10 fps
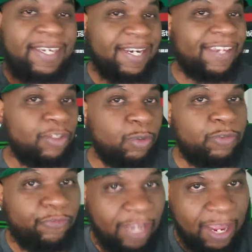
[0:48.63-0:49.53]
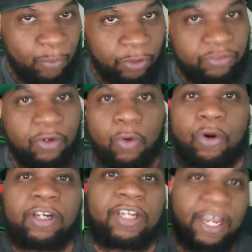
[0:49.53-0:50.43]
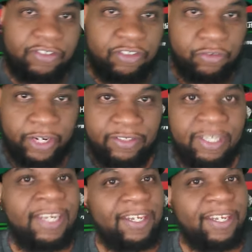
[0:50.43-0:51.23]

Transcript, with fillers: can I use flowers or concentrates